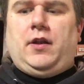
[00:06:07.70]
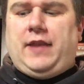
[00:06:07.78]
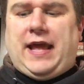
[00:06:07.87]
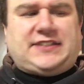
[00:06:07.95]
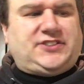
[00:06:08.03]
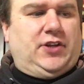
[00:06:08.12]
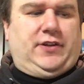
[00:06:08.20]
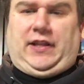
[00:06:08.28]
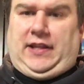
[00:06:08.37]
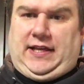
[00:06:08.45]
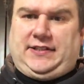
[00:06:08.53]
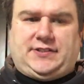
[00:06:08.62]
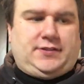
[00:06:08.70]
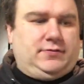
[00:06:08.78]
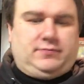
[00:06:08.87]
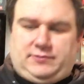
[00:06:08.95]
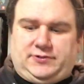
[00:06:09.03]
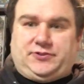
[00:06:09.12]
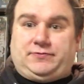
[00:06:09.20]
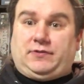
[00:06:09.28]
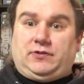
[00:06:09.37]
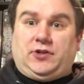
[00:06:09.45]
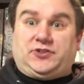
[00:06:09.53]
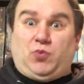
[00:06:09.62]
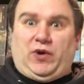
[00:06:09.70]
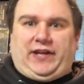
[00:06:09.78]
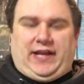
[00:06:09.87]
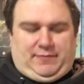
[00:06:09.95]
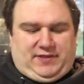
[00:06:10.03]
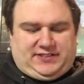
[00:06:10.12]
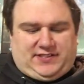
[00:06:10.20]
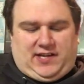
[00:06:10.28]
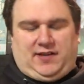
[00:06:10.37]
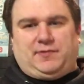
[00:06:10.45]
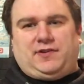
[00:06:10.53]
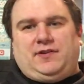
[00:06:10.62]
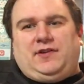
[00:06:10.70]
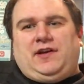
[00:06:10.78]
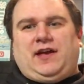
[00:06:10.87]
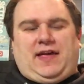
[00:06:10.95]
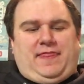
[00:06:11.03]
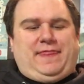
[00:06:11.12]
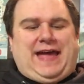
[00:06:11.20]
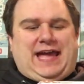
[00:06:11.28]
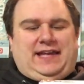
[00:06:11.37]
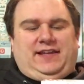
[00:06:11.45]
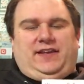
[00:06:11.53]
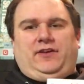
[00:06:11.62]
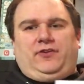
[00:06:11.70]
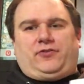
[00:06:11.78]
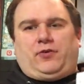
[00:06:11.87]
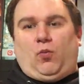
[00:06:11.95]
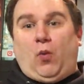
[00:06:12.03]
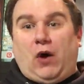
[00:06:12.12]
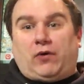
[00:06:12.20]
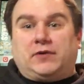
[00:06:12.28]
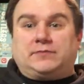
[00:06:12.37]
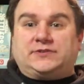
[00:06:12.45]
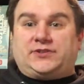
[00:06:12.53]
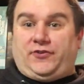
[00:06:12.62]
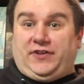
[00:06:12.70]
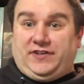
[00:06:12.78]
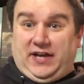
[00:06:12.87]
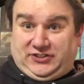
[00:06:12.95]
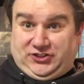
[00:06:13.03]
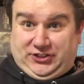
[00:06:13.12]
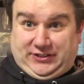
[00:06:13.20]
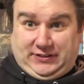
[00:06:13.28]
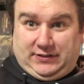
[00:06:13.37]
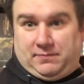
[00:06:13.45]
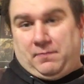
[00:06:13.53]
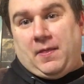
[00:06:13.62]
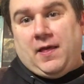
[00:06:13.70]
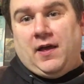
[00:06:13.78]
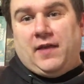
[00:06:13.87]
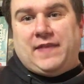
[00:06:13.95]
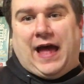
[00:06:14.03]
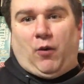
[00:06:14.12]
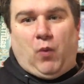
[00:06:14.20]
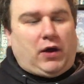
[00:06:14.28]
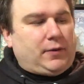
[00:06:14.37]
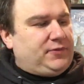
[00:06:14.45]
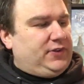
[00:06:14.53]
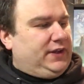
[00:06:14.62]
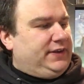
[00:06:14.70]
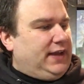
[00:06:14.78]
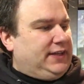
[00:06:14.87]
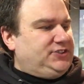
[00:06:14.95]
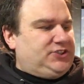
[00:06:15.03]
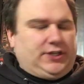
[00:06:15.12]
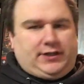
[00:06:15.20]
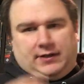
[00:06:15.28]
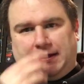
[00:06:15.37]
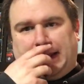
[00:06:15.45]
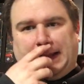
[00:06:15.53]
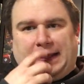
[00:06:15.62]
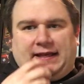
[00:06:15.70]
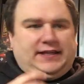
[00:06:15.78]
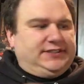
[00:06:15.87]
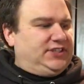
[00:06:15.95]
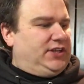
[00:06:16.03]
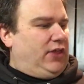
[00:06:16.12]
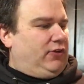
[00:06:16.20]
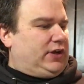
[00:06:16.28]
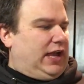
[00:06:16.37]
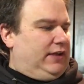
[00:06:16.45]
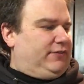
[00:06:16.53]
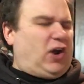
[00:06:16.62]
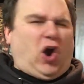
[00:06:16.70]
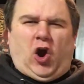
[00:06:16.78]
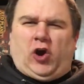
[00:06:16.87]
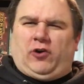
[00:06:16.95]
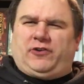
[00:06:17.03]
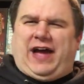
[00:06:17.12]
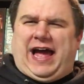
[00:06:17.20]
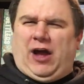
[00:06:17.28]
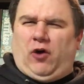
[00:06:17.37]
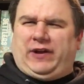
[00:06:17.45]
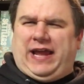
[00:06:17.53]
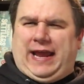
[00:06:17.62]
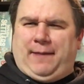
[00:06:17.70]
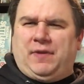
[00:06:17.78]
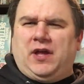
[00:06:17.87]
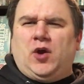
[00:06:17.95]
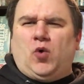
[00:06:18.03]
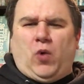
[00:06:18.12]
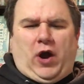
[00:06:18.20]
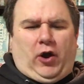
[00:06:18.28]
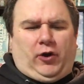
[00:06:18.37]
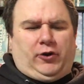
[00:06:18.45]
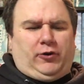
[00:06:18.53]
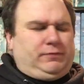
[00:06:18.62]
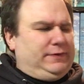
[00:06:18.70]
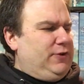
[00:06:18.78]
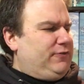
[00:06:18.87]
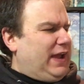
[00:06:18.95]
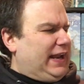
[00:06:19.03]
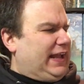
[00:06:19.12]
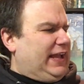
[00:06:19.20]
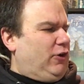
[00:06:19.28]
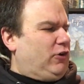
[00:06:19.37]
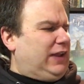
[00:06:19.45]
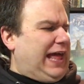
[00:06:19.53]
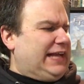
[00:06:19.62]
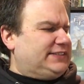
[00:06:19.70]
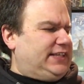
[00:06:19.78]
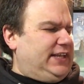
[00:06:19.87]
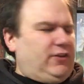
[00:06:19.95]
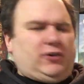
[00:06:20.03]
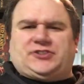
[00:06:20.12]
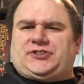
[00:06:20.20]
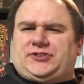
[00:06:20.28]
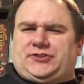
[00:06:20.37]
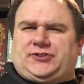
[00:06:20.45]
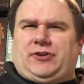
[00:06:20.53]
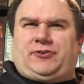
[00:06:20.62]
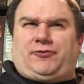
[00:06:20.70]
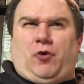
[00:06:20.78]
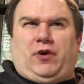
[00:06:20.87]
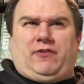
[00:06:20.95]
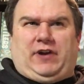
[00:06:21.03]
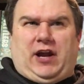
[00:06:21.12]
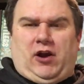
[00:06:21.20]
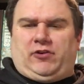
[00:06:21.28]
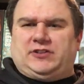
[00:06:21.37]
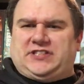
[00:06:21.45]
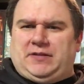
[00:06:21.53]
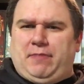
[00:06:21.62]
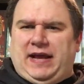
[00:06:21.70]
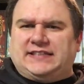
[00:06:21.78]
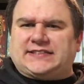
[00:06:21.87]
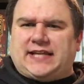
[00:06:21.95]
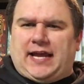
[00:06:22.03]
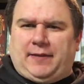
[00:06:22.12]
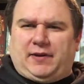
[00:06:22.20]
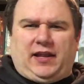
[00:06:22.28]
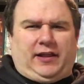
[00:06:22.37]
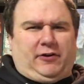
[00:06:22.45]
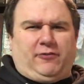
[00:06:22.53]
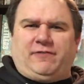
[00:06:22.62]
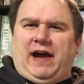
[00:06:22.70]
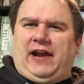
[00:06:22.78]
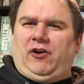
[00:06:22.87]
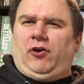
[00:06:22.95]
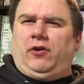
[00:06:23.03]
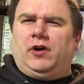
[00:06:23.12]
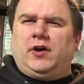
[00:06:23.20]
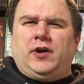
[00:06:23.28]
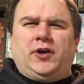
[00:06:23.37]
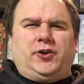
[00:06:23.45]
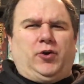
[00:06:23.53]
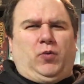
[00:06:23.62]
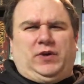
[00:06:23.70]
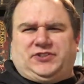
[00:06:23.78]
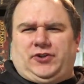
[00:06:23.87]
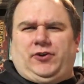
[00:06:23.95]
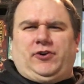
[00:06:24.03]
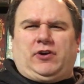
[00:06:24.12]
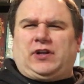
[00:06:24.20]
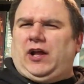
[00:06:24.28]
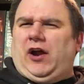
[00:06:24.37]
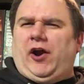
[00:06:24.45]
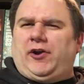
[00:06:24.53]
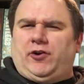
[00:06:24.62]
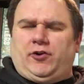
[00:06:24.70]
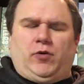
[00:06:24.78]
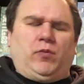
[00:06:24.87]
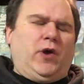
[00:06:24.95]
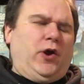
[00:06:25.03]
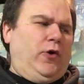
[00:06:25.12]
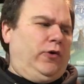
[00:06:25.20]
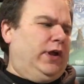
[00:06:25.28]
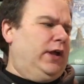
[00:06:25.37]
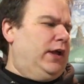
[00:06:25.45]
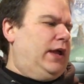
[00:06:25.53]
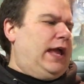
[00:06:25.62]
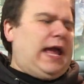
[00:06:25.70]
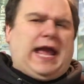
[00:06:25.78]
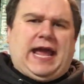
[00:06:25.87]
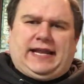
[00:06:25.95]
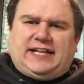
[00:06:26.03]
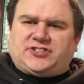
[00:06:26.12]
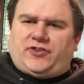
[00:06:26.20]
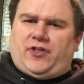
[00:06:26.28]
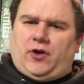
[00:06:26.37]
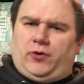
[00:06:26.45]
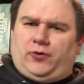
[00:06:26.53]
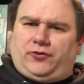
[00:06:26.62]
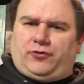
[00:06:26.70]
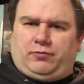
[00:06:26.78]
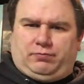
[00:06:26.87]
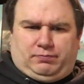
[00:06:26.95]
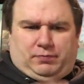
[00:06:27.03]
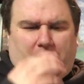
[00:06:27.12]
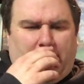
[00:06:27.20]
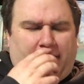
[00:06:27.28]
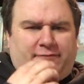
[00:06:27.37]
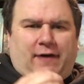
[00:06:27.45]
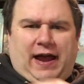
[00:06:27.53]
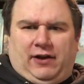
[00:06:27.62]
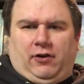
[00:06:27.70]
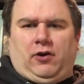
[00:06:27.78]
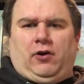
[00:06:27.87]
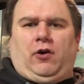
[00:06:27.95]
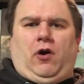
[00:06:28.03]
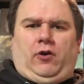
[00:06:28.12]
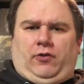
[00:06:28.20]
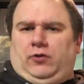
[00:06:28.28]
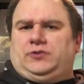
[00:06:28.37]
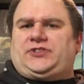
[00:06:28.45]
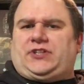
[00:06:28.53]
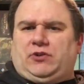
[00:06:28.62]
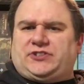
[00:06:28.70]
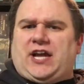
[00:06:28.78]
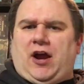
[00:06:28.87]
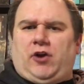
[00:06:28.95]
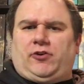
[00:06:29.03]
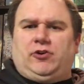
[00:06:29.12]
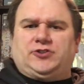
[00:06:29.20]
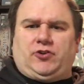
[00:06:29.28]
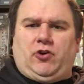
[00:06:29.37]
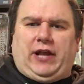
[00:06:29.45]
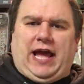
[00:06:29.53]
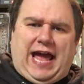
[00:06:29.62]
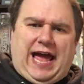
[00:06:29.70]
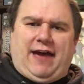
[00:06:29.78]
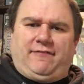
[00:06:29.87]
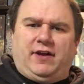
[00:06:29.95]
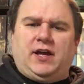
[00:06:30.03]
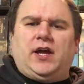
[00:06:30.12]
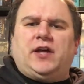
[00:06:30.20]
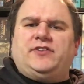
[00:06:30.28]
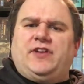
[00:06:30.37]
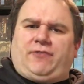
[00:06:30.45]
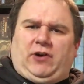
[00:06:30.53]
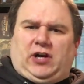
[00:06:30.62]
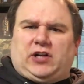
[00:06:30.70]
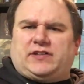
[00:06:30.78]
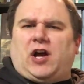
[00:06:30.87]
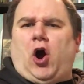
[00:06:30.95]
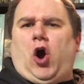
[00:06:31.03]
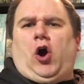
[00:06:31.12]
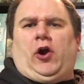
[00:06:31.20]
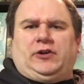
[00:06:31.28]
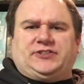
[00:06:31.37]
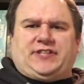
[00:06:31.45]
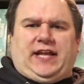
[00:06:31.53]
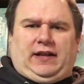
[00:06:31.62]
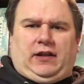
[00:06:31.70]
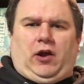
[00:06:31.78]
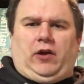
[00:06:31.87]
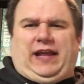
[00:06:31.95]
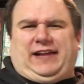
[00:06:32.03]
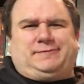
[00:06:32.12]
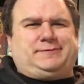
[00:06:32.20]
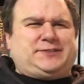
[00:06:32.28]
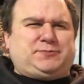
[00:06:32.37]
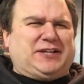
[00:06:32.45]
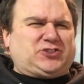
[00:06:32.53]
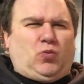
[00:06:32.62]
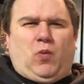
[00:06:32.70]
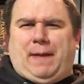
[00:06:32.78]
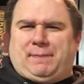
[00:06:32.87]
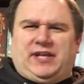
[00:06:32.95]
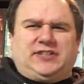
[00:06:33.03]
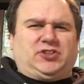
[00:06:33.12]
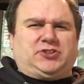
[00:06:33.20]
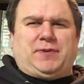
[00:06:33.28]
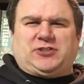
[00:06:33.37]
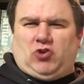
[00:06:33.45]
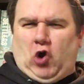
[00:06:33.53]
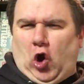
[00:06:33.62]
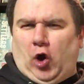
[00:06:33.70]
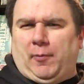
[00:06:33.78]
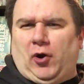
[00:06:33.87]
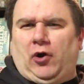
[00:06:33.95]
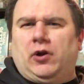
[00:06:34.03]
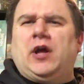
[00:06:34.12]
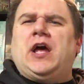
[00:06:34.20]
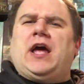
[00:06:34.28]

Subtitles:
Next on the list, just one game this time, and that is Welcome to the Dungeon. Now, Welcome to the Dungeon is another kind of card or tile game where you've kind of got your class. There's 4 different characters in the base game, kind of like your fighter, your wizard, your cleric, your rogue, and each of those fighter or those characters are going to have different cards that are like special weapons or special armor,